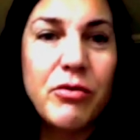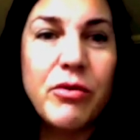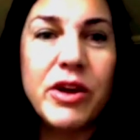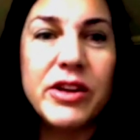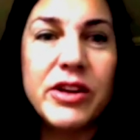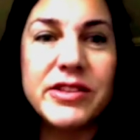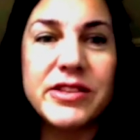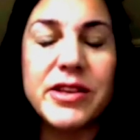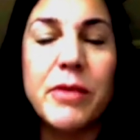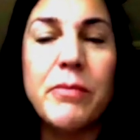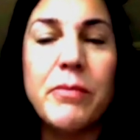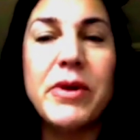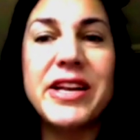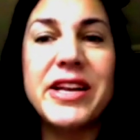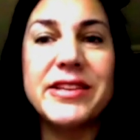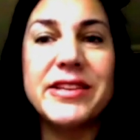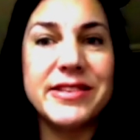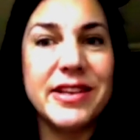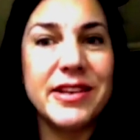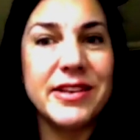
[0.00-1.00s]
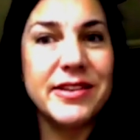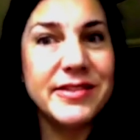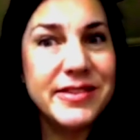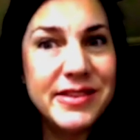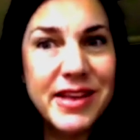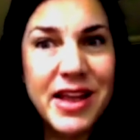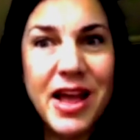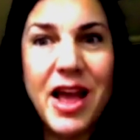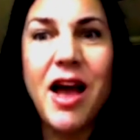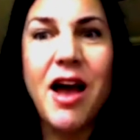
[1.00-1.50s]
When somebody says,
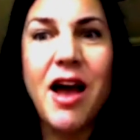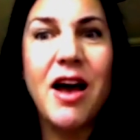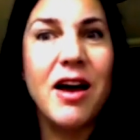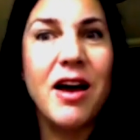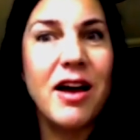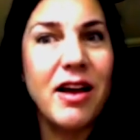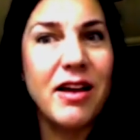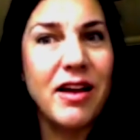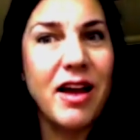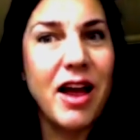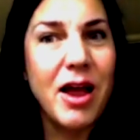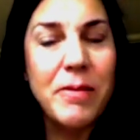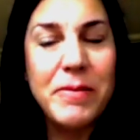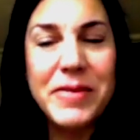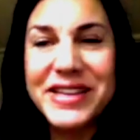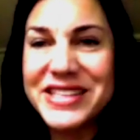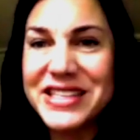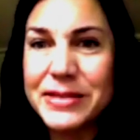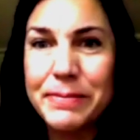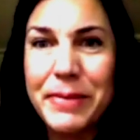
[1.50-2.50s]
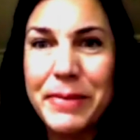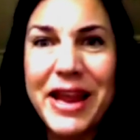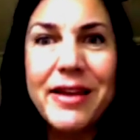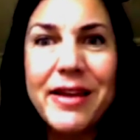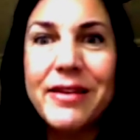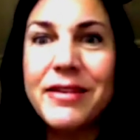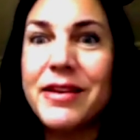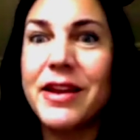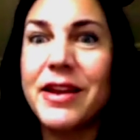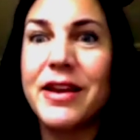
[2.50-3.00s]
yeah, I'm
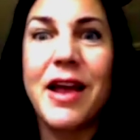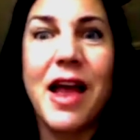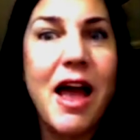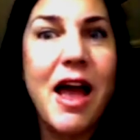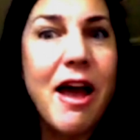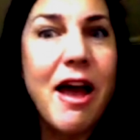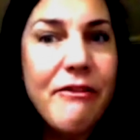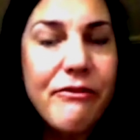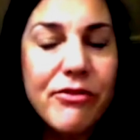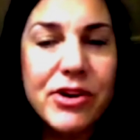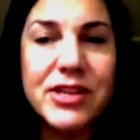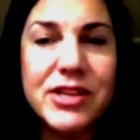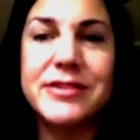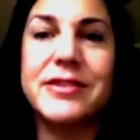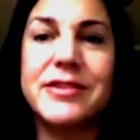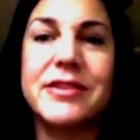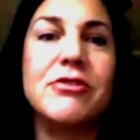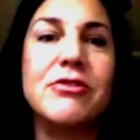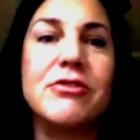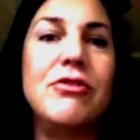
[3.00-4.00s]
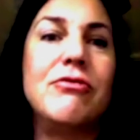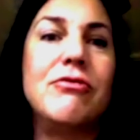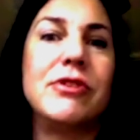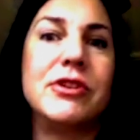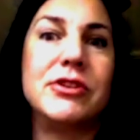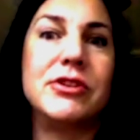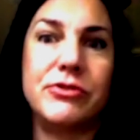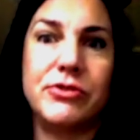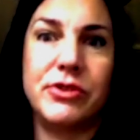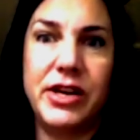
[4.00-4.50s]
expanding every single
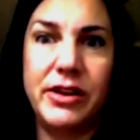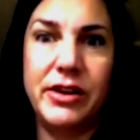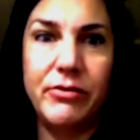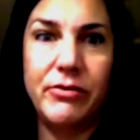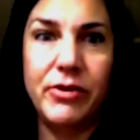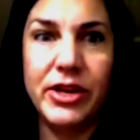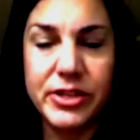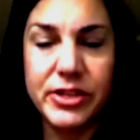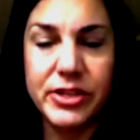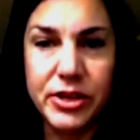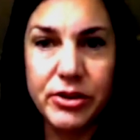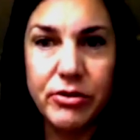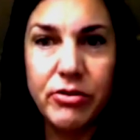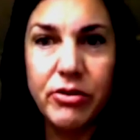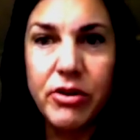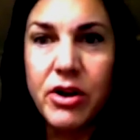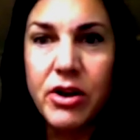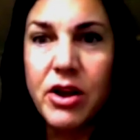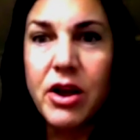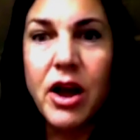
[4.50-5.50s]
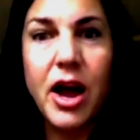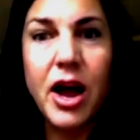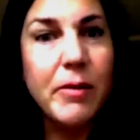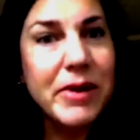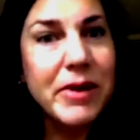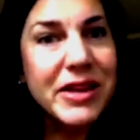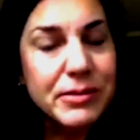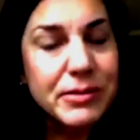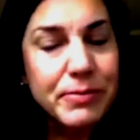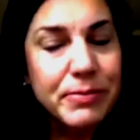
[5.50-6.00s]
retreat we do. I'm
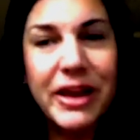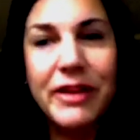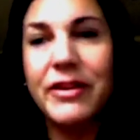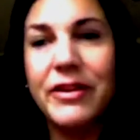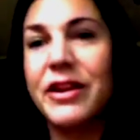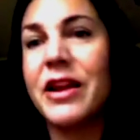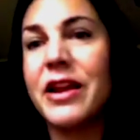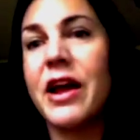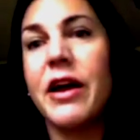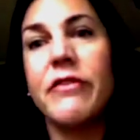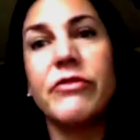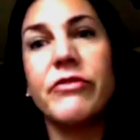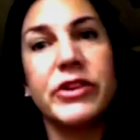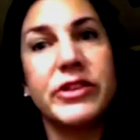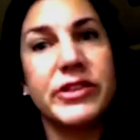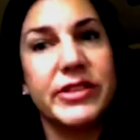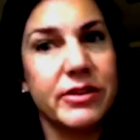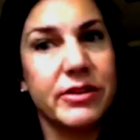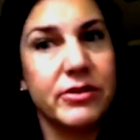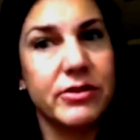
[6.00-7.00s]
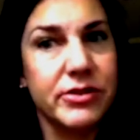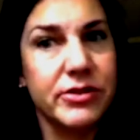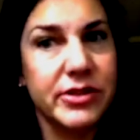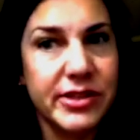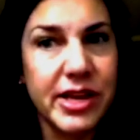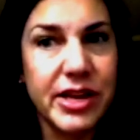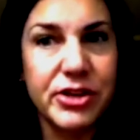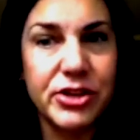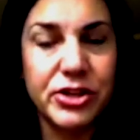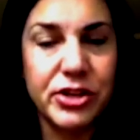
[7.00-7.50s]
expanding every single
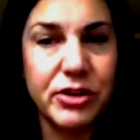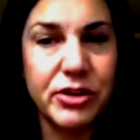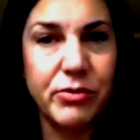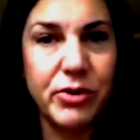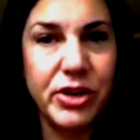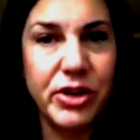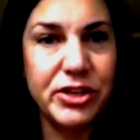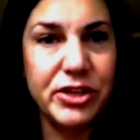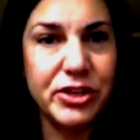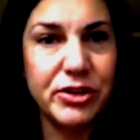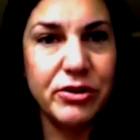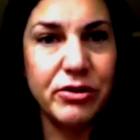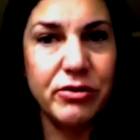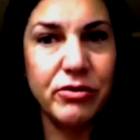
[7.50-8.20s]
session we do.